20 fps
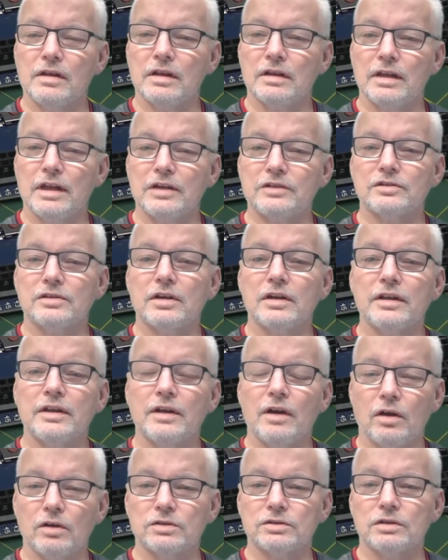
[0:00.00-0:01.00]
electrically
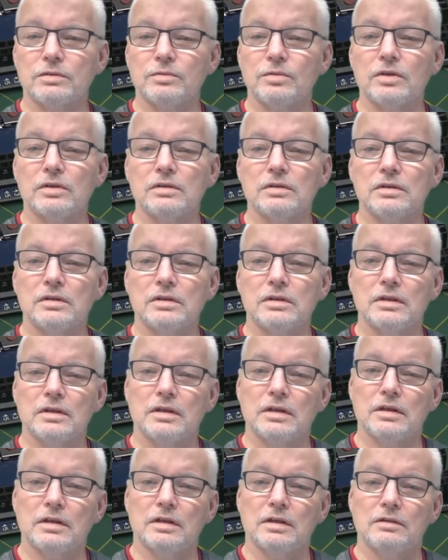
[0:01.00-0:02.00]
alterable
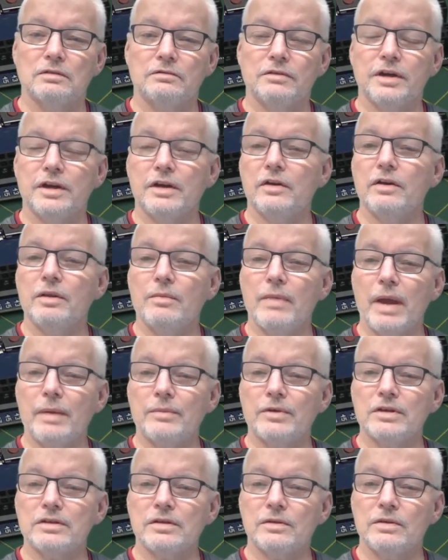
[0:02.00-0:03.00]
read-only
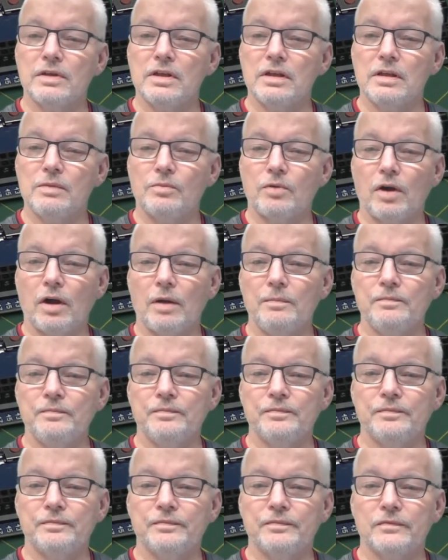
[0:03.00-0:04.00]
memory, so EEPROM,
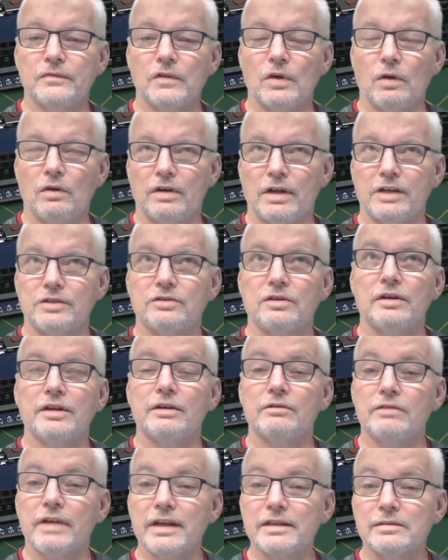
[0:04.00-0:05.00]
or
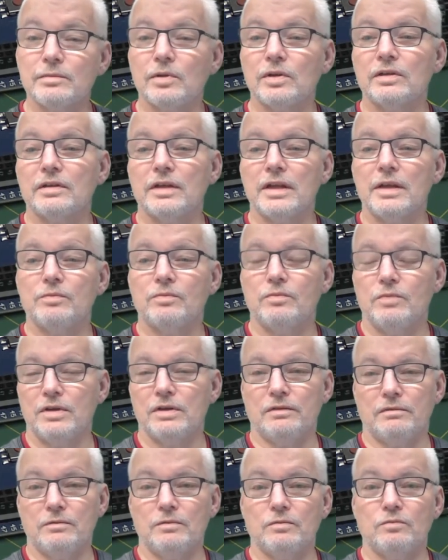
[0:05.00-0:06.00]
electrically erasable
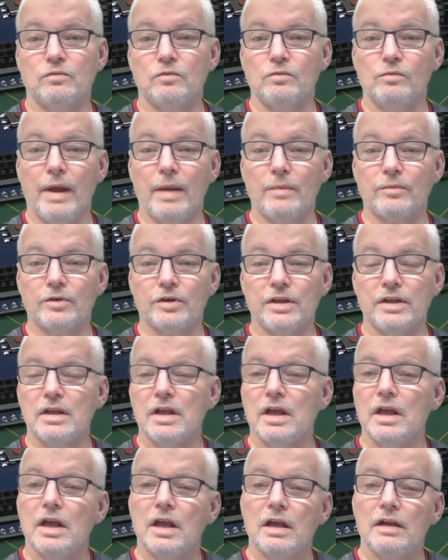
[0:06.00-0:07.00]
memory.
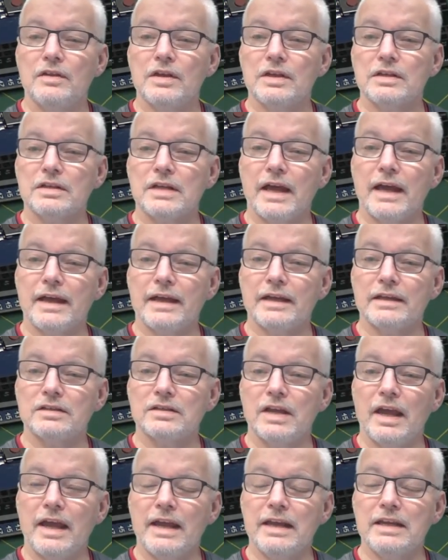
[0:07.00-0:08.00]
This
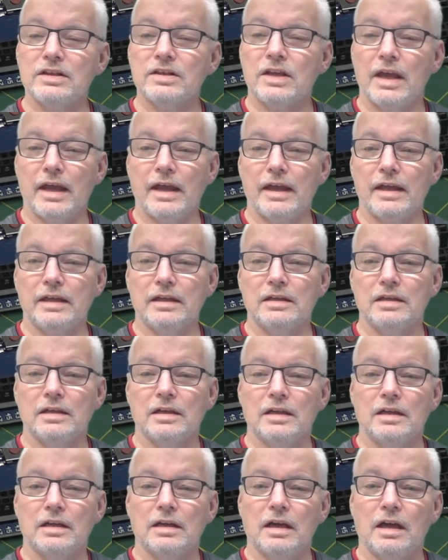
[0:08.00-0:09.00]
has 8K,
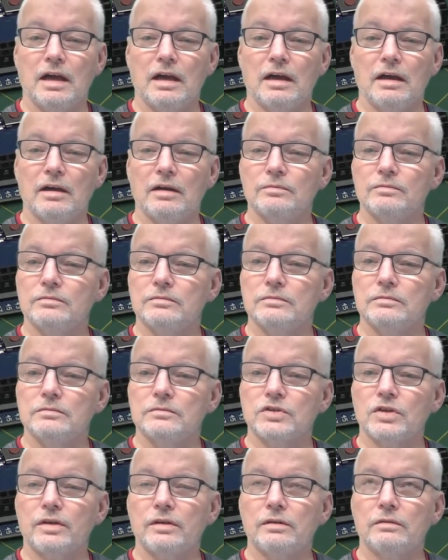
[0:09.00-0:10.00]

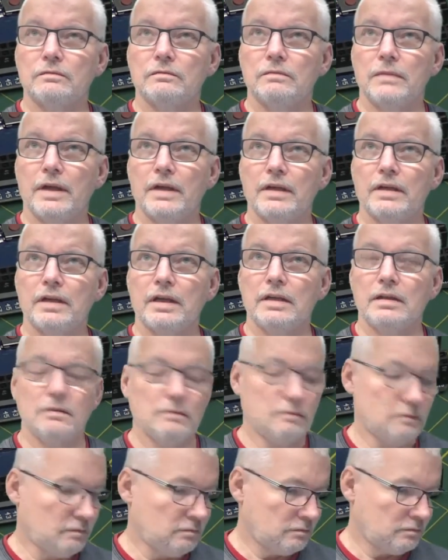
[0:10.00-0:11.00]
8K?
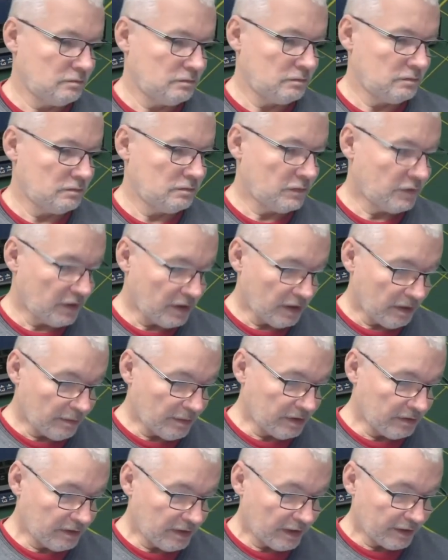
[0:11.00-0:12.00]

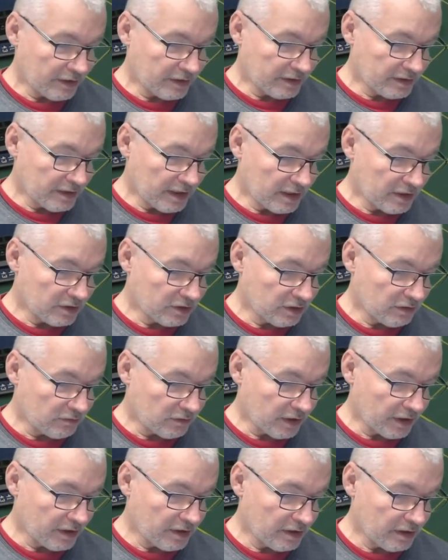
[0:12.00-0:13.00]
I got a data sheet
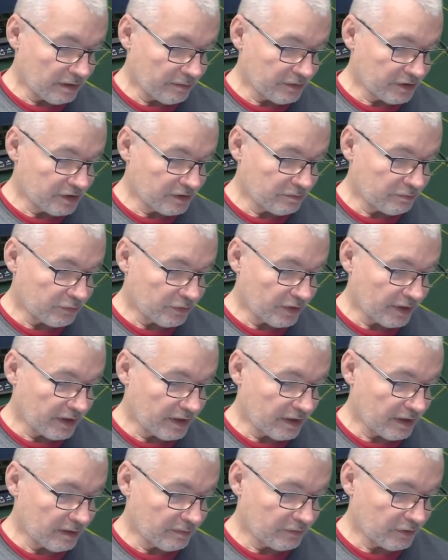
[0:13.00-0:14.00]
right here. Let me just
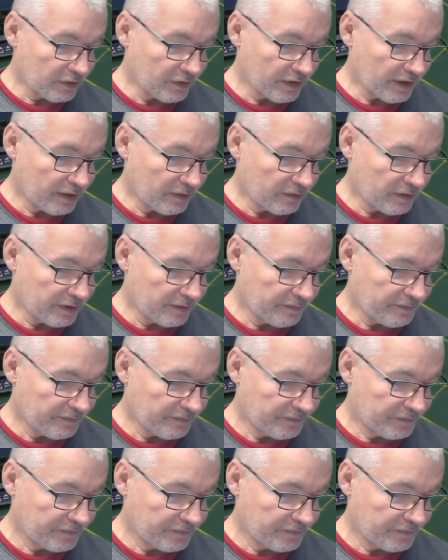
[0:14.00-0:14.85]
bring it up on that one.